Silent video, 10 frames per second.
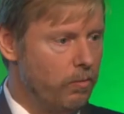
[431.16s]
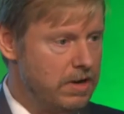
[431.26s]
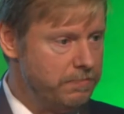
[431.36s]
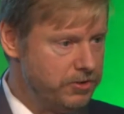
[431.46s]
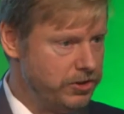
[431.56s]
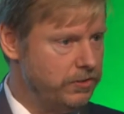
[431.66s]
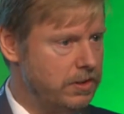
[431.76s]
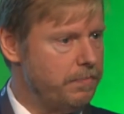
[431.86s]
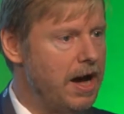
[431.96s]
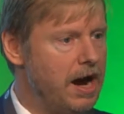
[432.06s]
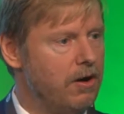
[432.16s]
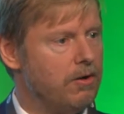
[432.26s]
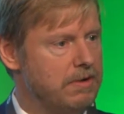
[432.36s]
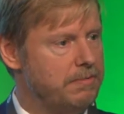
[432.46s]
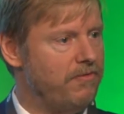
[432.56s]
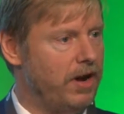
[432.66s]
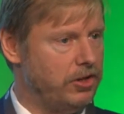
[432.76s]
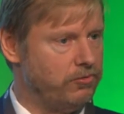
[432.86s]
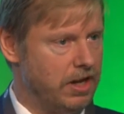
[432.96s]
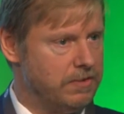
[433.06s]
We produce the power, we provide
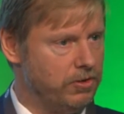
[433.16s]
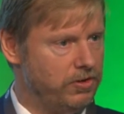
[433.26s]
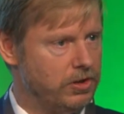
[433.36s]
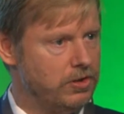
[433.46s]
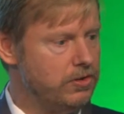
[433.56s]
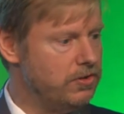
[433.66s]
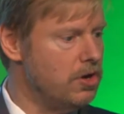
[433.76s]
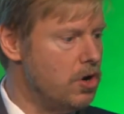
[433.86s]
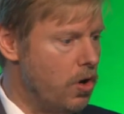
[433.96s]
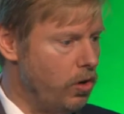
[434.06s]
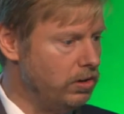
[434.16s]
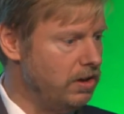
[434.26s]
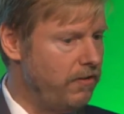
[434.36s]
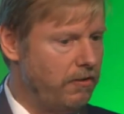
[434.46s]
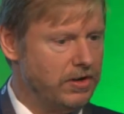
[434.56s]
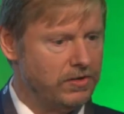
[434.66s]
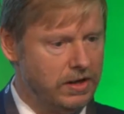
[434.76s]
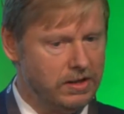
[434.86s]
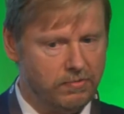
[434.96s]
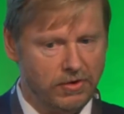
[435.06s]
the transport of the goods, all the various
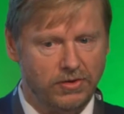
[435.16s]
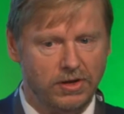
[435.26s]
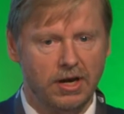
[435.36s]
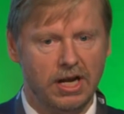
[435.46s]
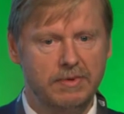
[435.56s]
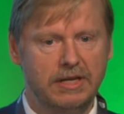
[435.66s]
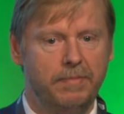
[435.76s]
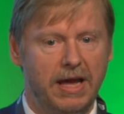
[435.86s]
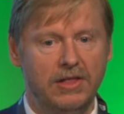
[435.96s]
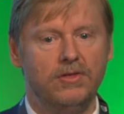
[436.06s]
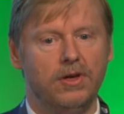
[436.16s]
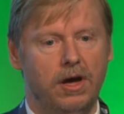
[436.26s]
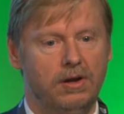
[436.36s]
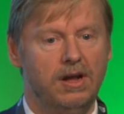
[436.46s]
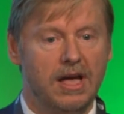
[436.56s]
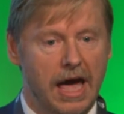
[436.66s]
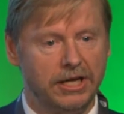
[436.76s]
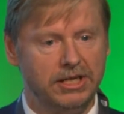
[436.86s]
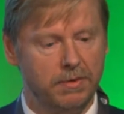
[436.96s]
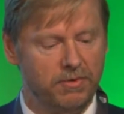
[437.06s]
things the rest of the economy depends on
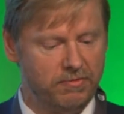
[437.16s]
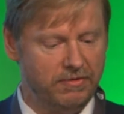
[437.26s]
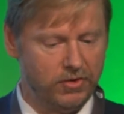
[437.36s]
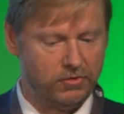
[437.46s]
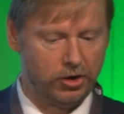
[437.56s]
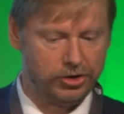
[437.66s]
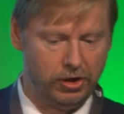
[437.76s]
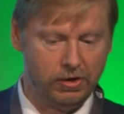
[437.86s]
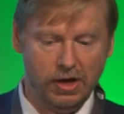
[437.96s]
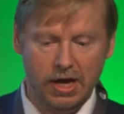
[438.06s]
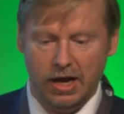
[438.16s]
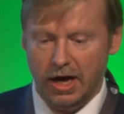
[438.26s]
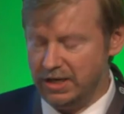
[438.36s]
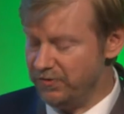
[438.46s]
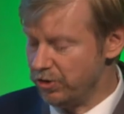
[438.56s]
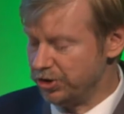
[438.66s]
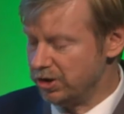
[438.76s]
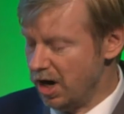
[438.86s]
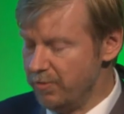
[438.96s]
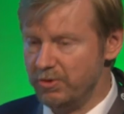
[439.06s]
actually comes from infrastructure. And the Infrastructure
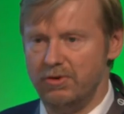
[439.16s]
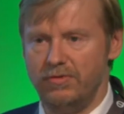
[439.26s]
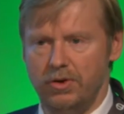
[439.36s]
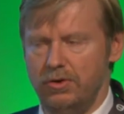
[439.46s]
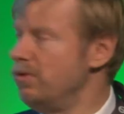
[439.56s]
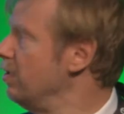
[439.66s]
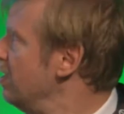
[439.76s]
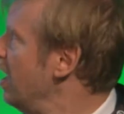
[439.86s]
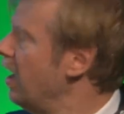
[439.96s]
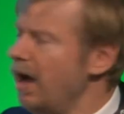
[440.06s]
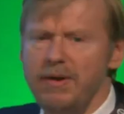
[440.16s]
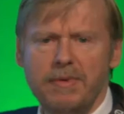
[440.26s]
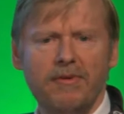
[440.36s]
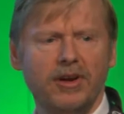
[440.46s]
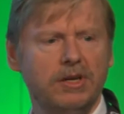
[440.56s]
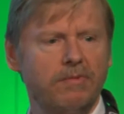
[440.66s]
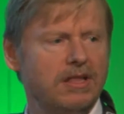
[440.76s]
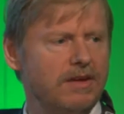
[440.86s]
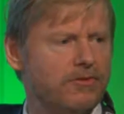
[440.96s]
Carbon Review, how many people have actually read the